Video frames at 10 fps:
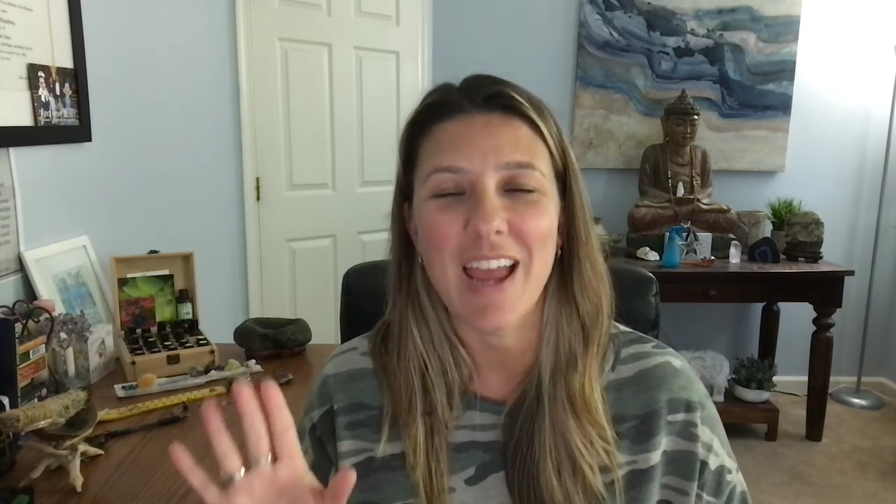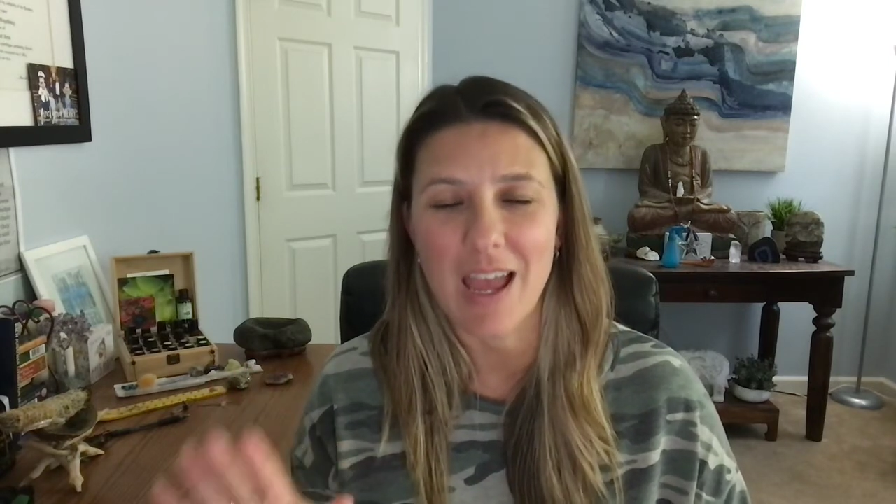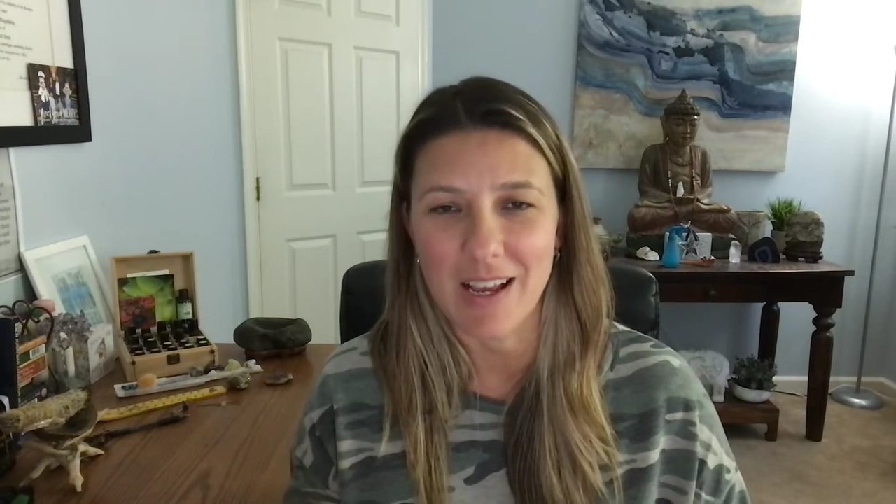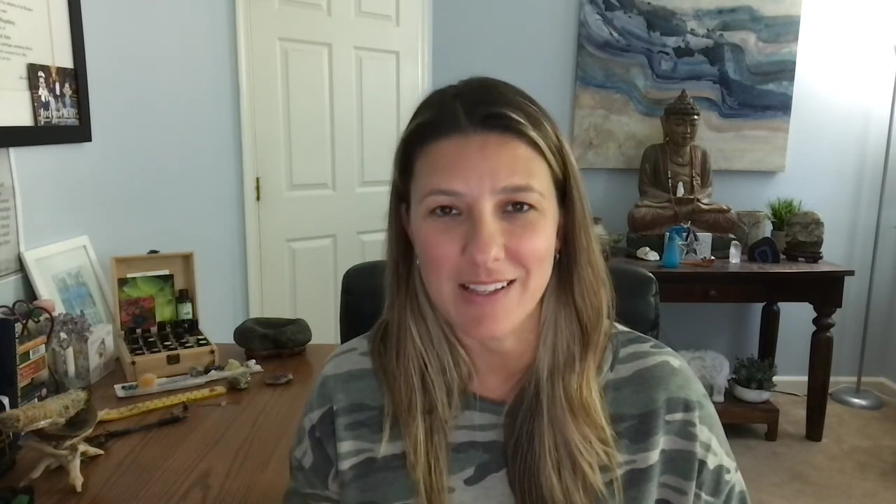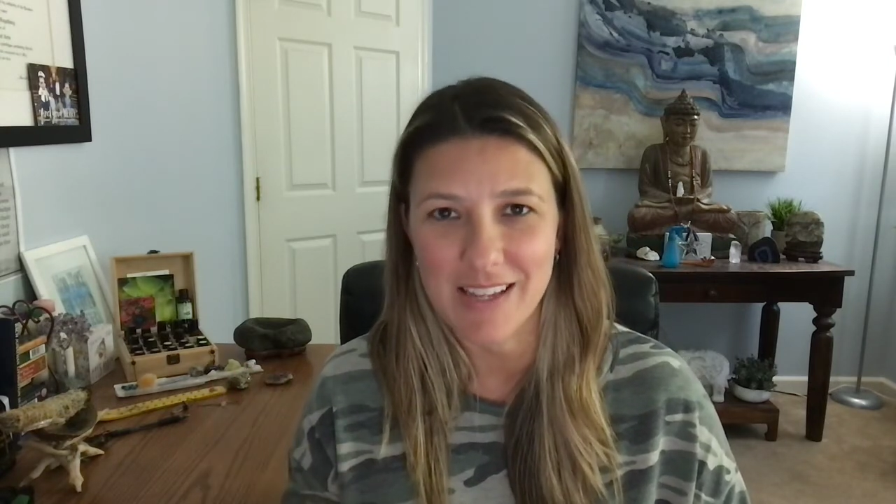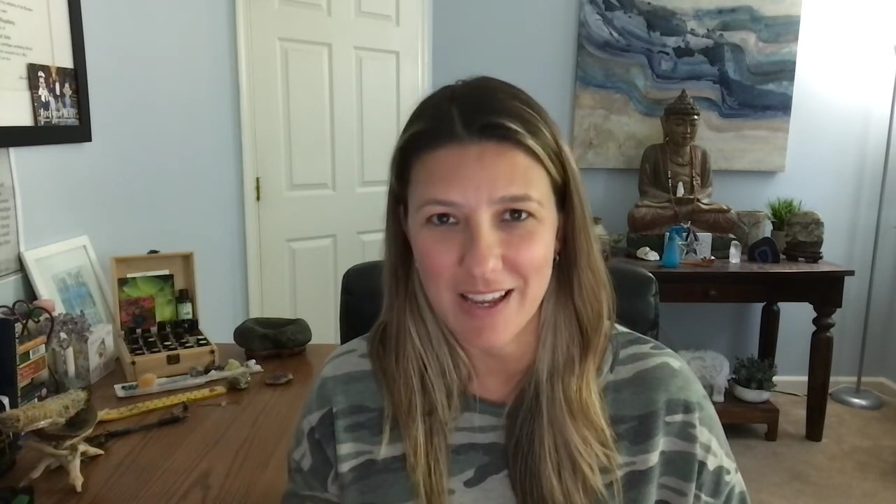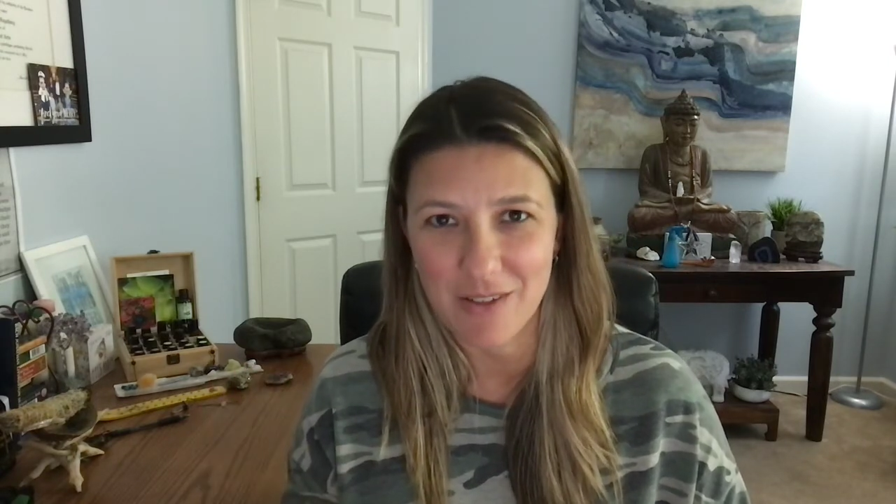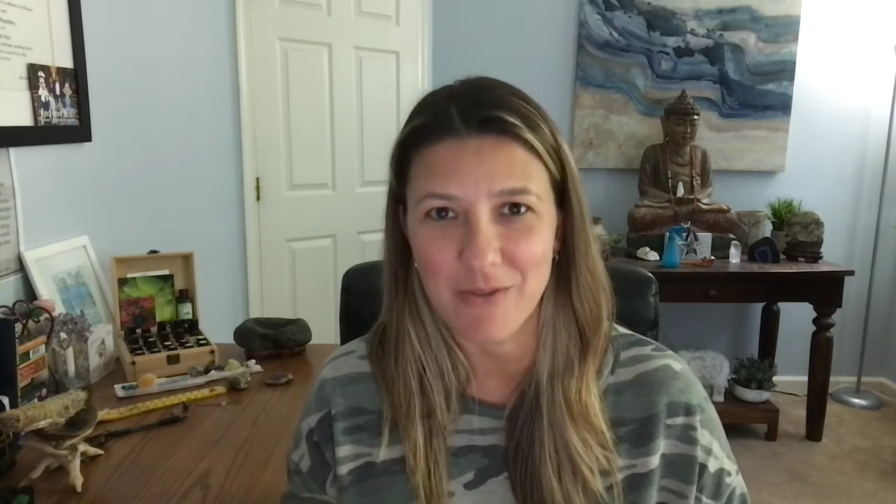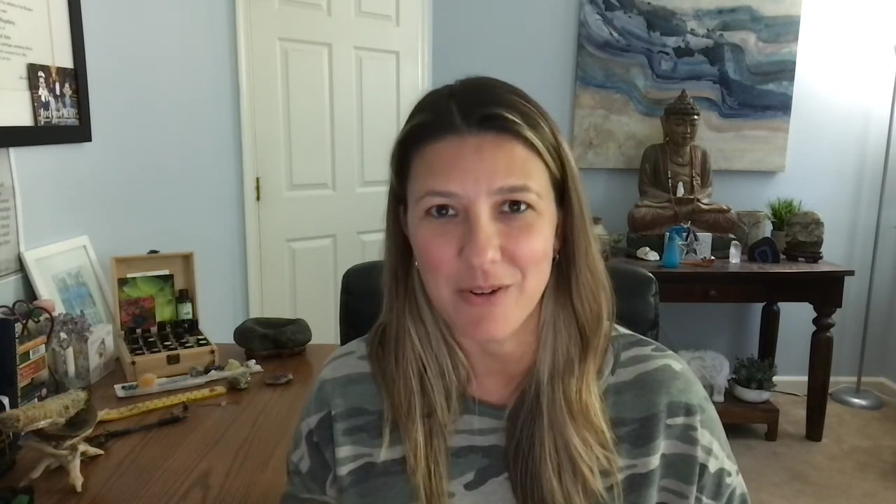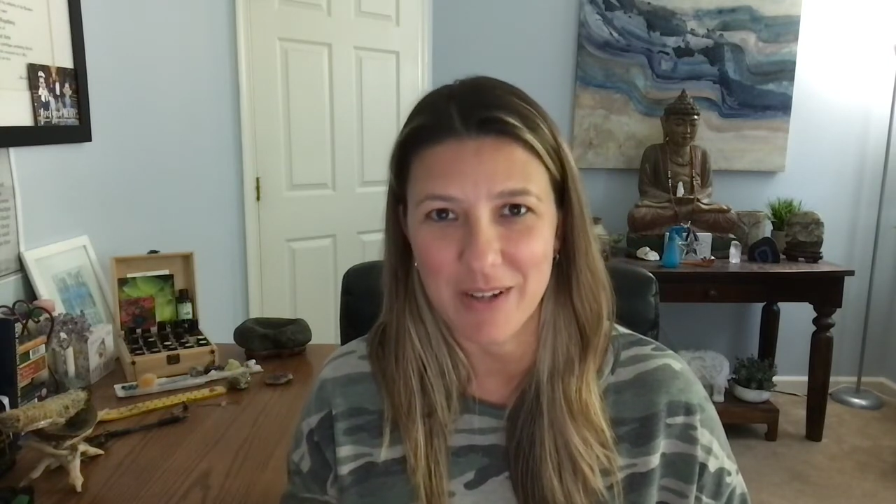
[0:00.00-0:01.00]
exhale
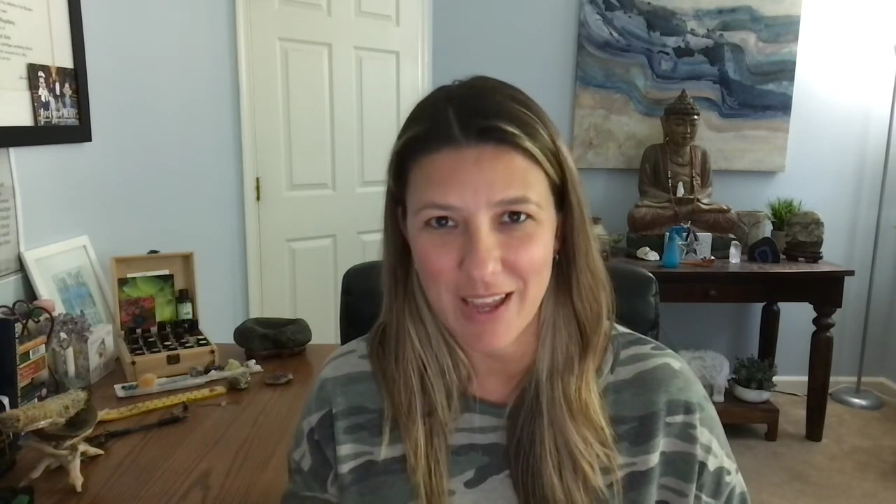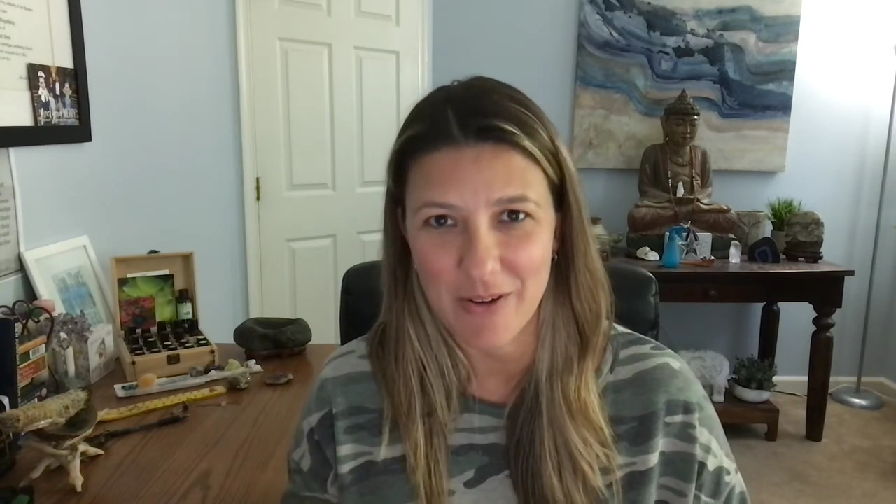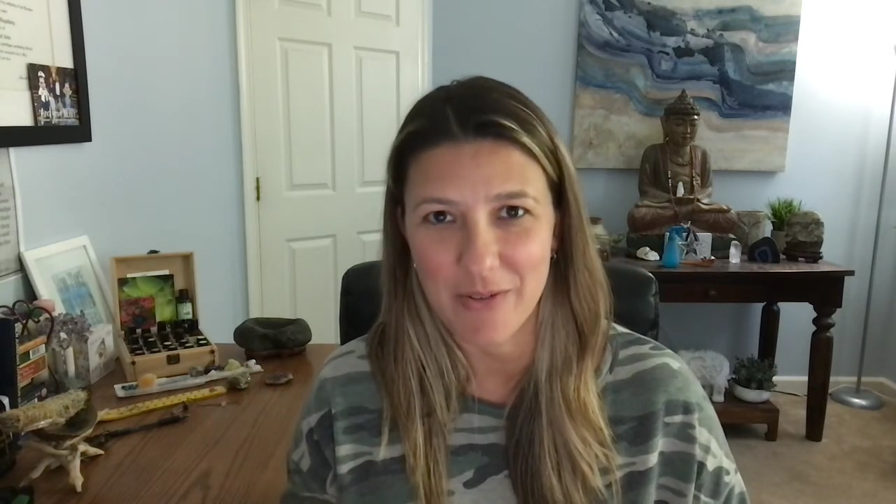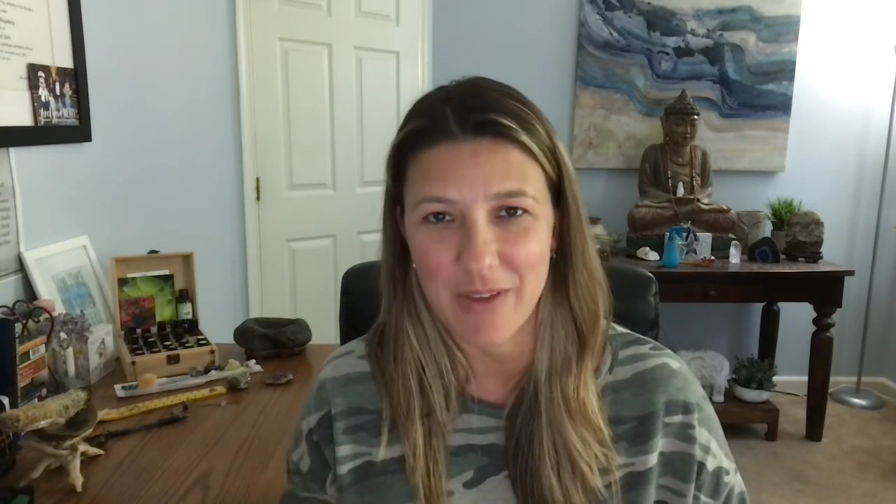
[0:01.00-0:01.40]
for a count of